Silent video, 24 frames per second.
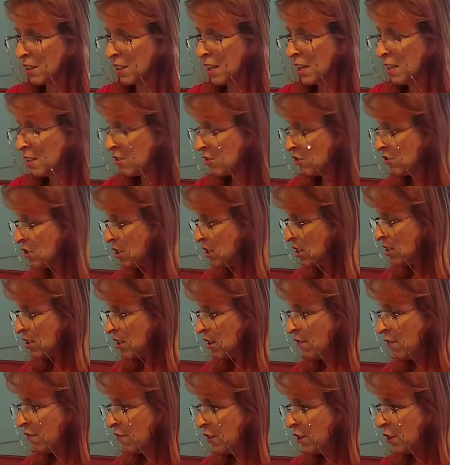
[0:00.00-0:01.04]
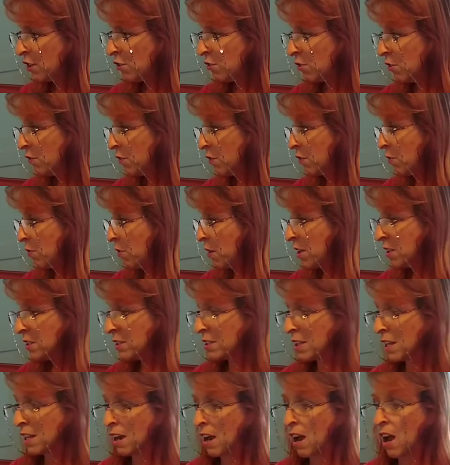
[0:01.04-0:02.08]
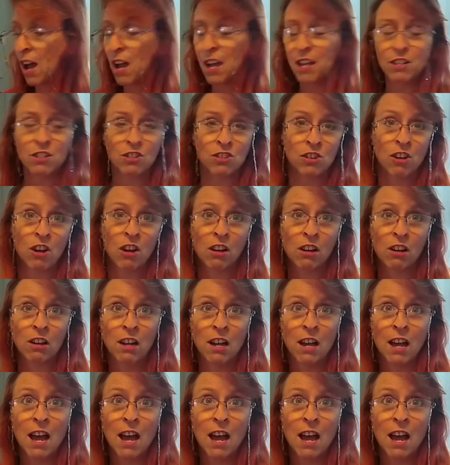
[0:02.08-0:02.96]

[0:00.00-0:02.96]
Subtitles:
these are just a few of the ones that I took,